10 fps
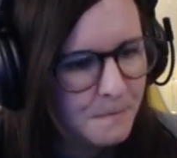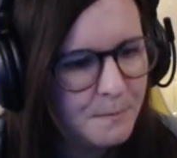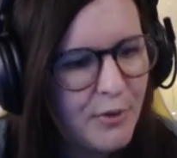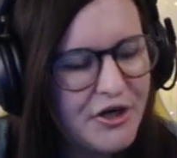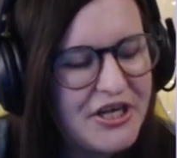
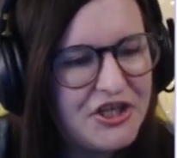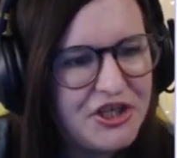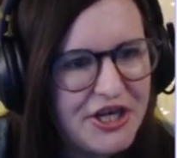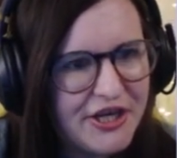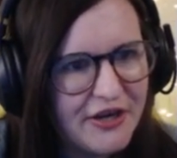Bonnie,
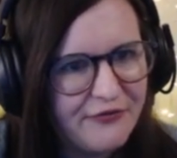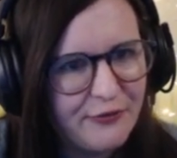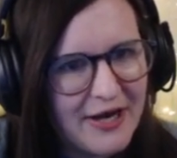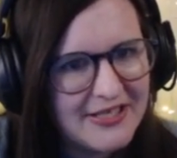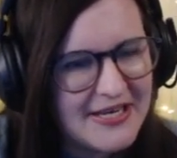Chica,
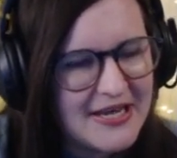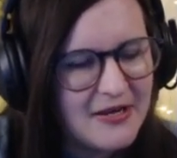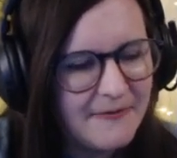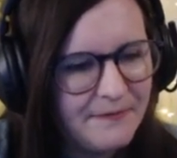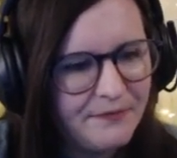Freddy,
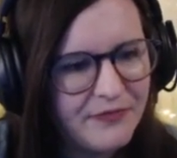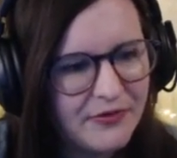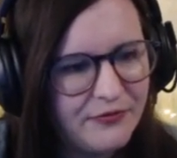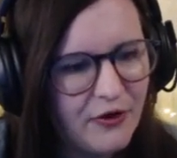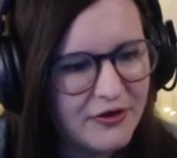
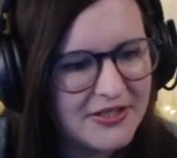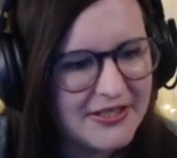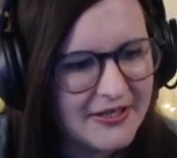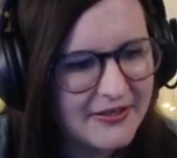and Foxy.